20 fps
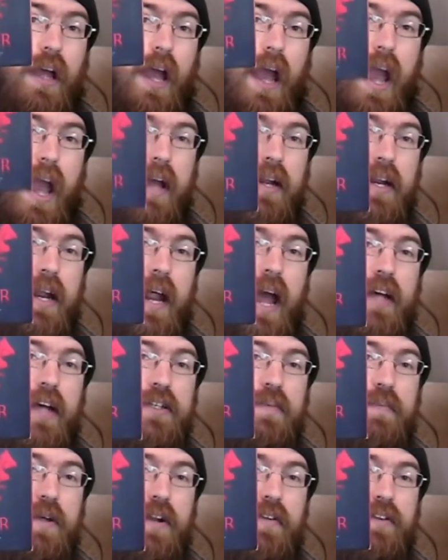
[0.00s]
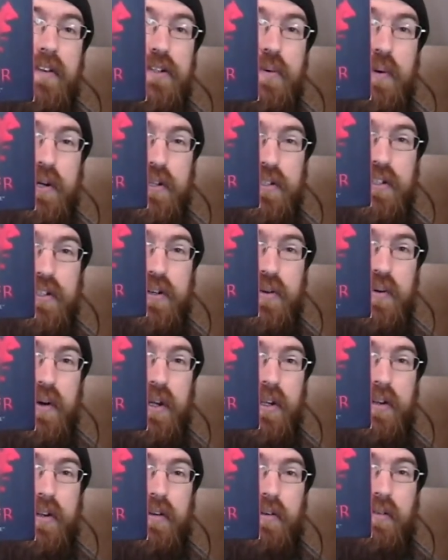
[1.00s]
And it has a bit of a twist to
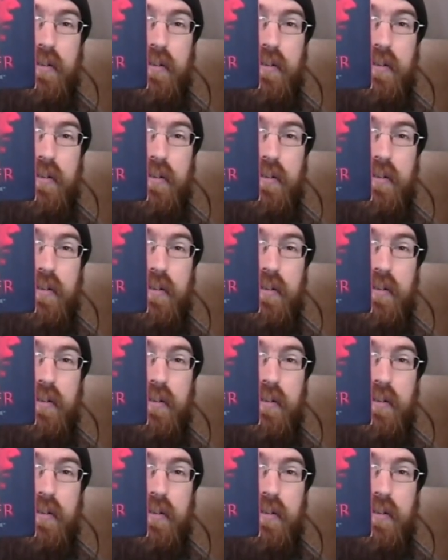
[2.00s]
it.